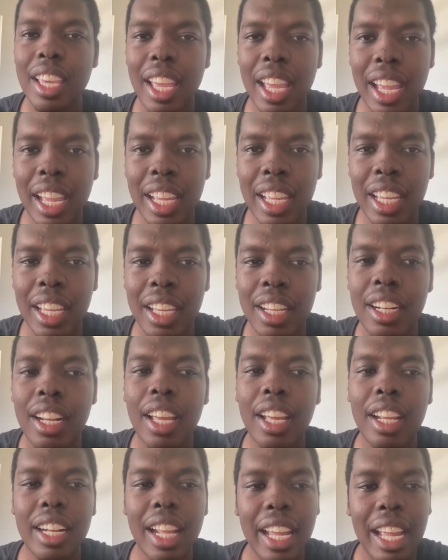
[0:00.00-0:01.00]
and
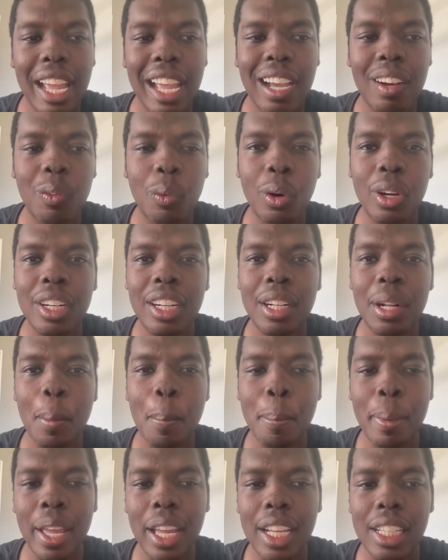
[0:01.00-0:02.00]
they have one of the
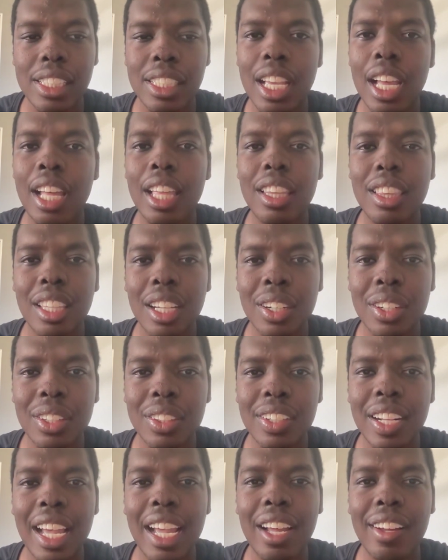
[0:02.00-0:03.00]
best
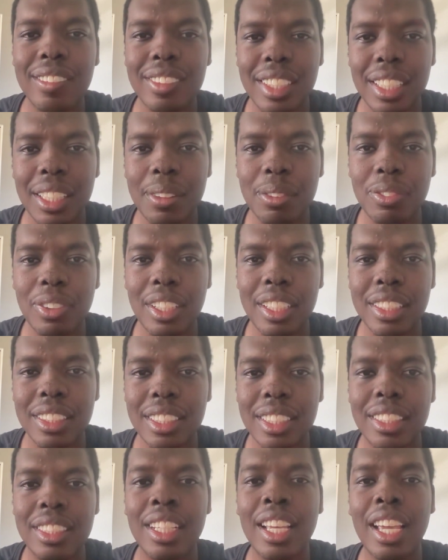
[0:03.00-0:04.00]
third down
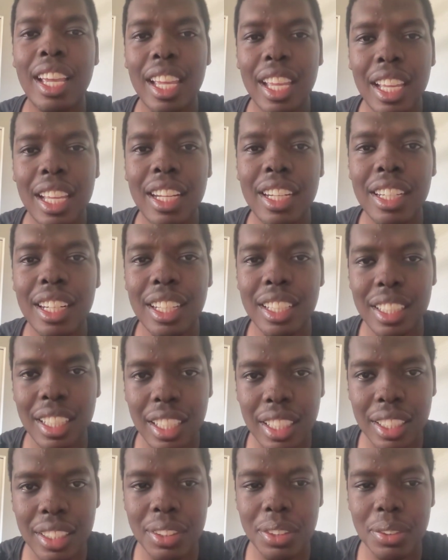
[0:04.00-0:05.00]
defenses in the
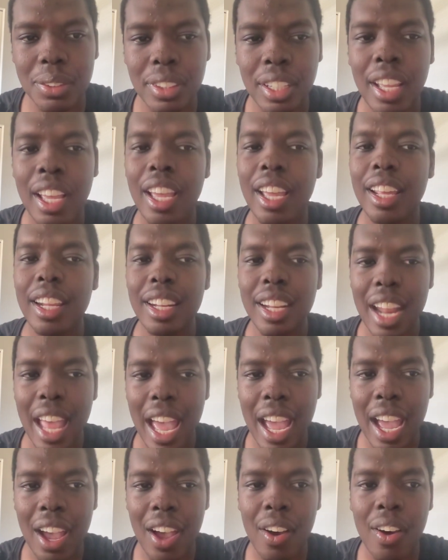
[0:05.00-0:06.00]
country.
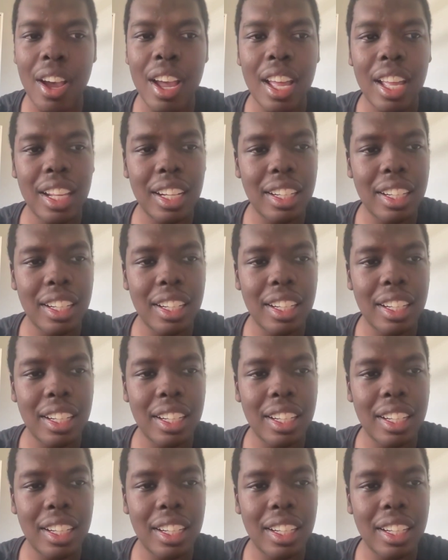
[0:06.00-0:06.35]
Now,